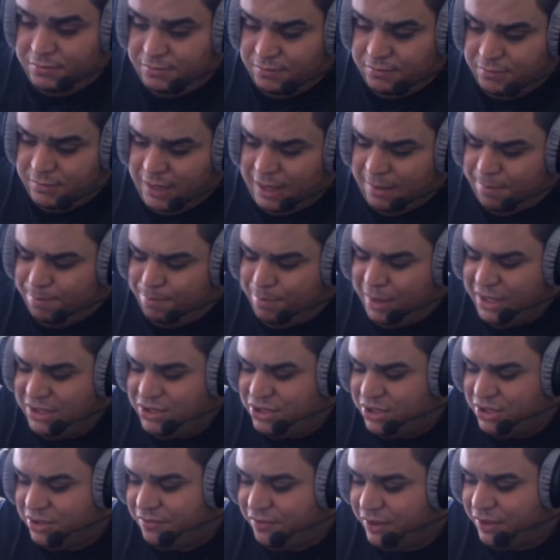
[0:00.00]
Not a
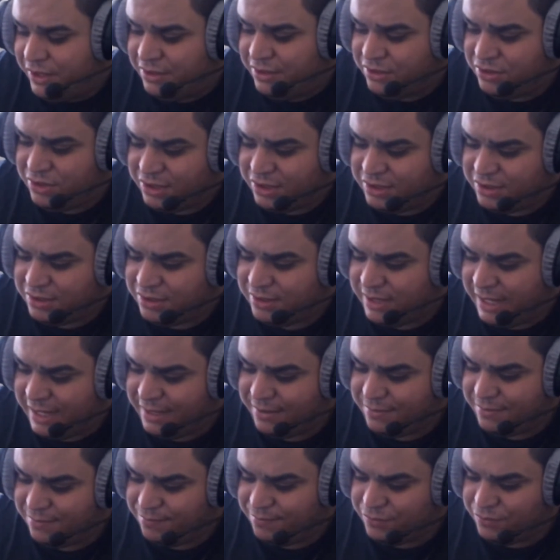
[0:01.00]
bunch of fittings, just
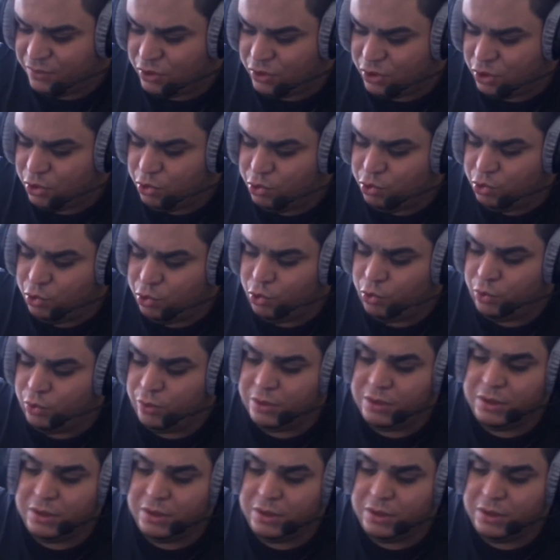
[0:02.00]
like two